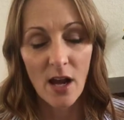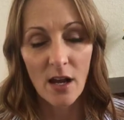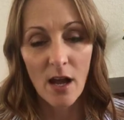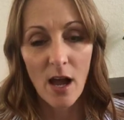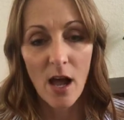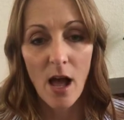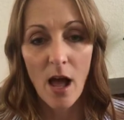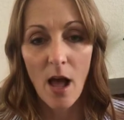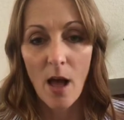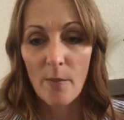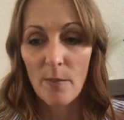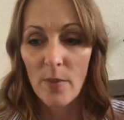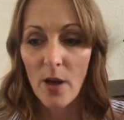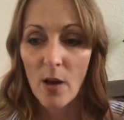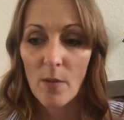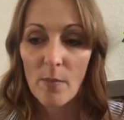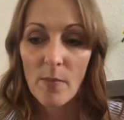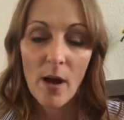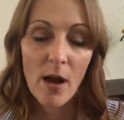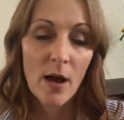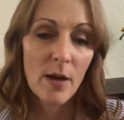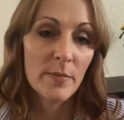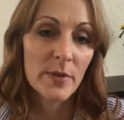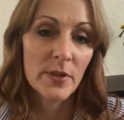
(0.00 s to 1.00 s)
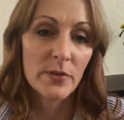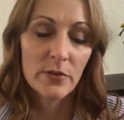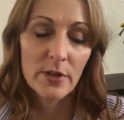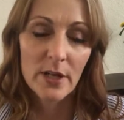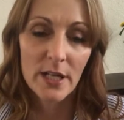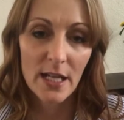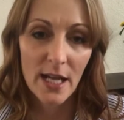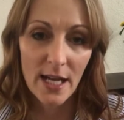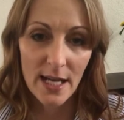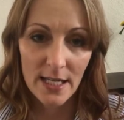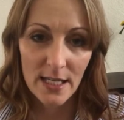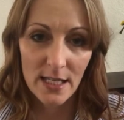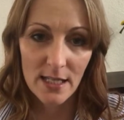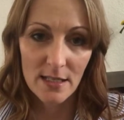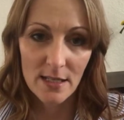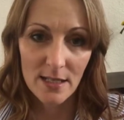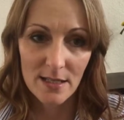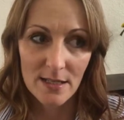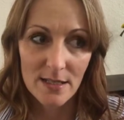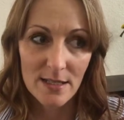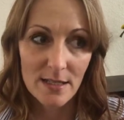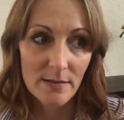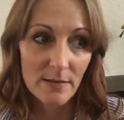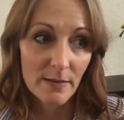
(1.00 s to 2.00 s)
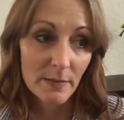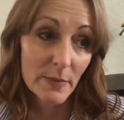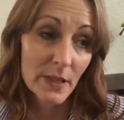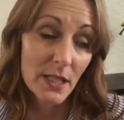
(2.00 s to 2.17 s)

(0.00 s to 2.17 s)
.com, a mom in red high heels,